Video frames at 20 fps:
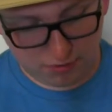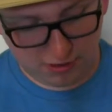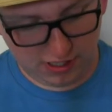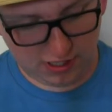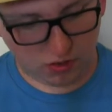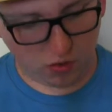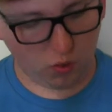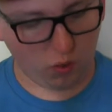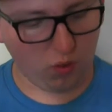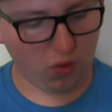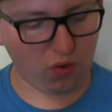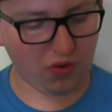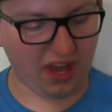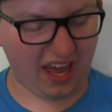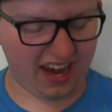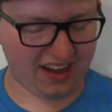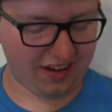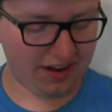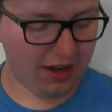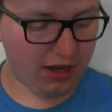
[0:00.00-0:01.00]
pretty cool
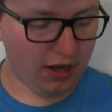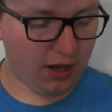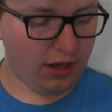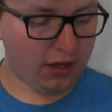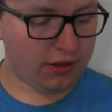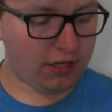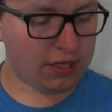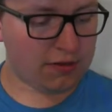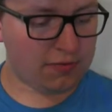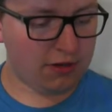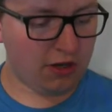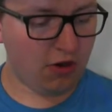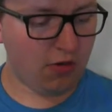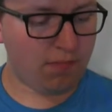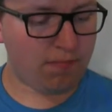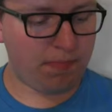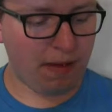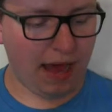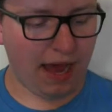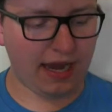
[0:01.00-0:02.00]
that this new
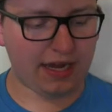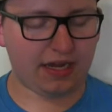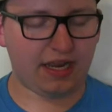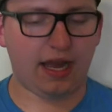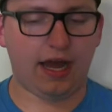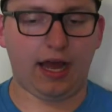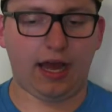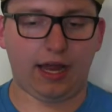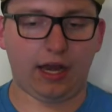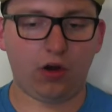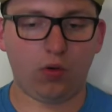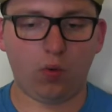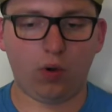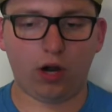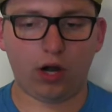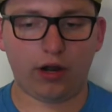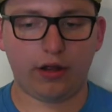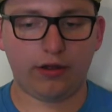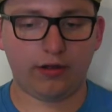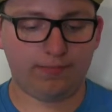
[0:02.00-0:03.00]
bad guy, I don't
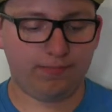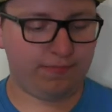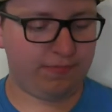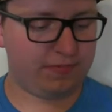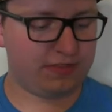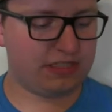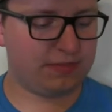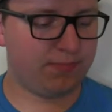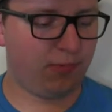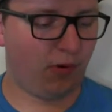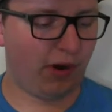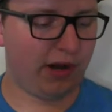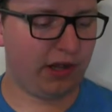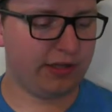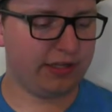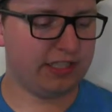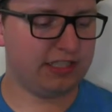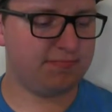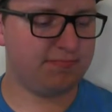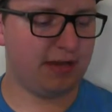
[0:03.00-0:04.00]
want to
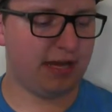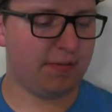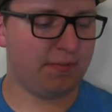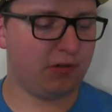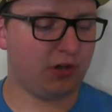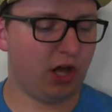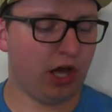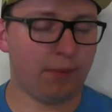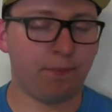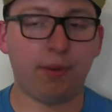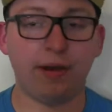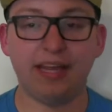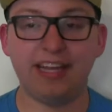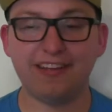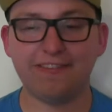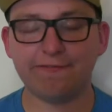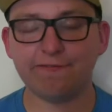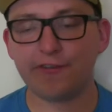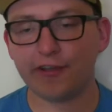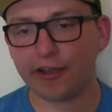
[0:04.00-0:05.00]
spoil his big plot, but
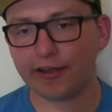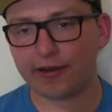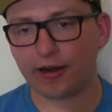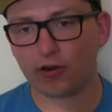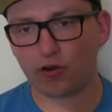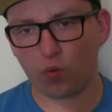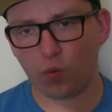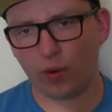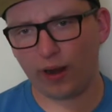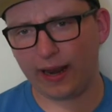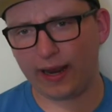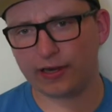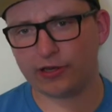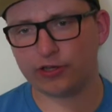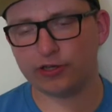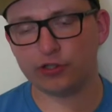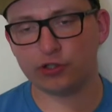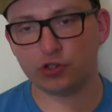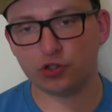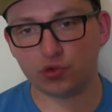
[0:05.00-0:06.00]
he's figured out a way
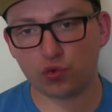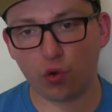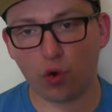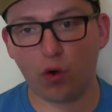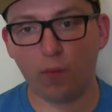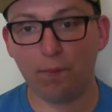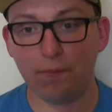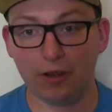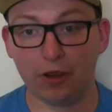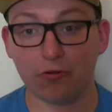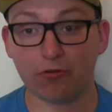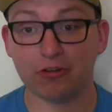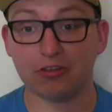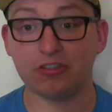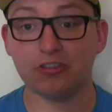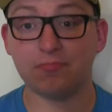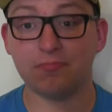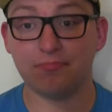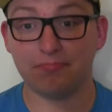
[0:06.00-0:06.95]
to control mutant